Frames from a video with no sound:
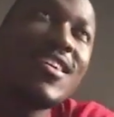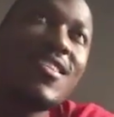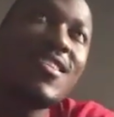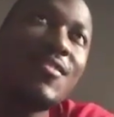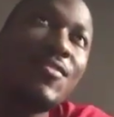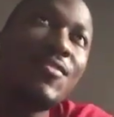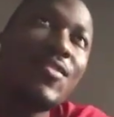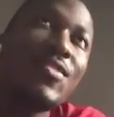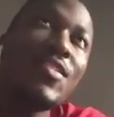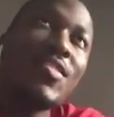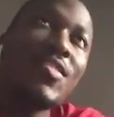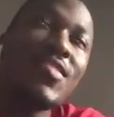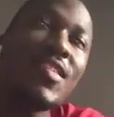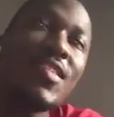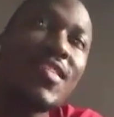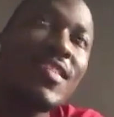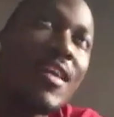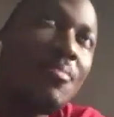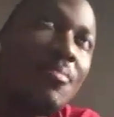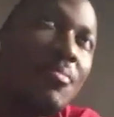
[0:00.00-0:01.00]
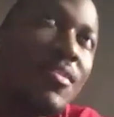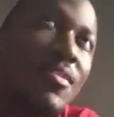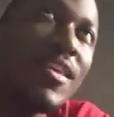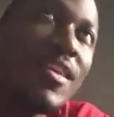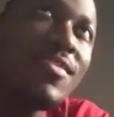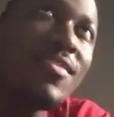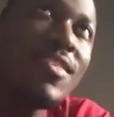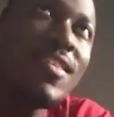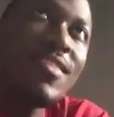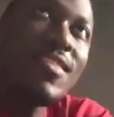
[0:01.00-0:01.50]
56, I
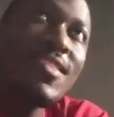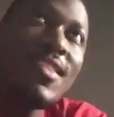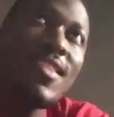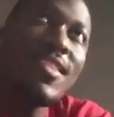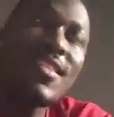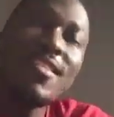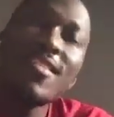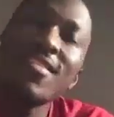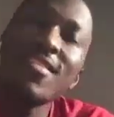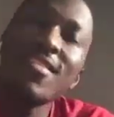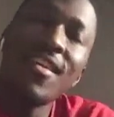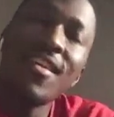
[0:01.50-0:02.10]
believe this is.